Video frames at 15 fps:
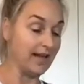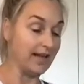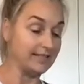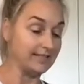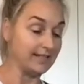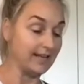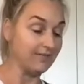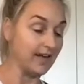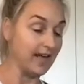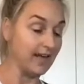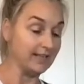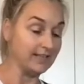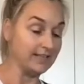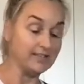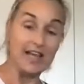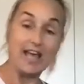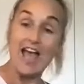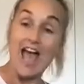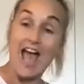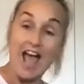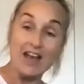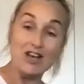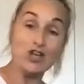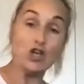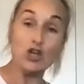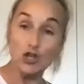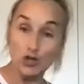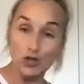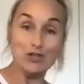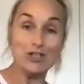safeguard is, and you can
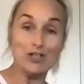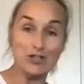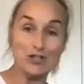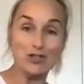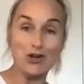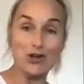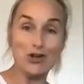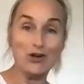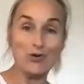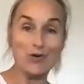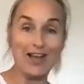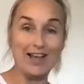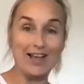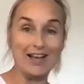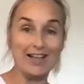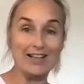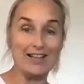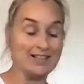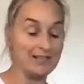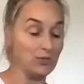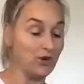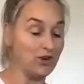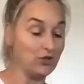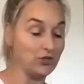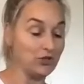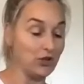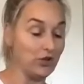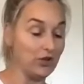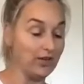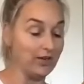use it to turn around like this. And when you're
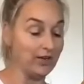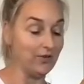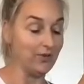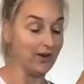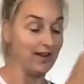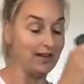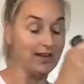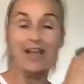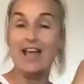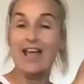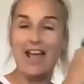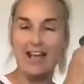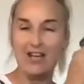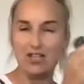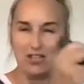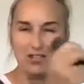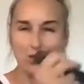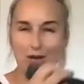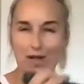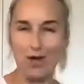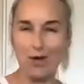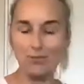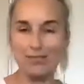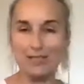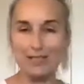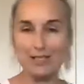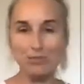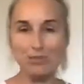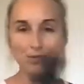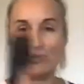turning it around, it just sort of helps
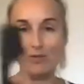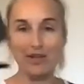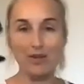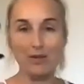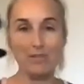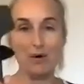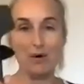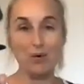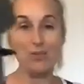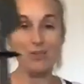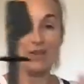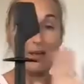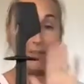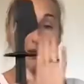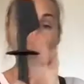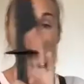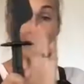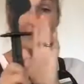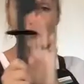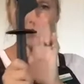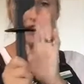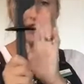things move around the bowl. But that's what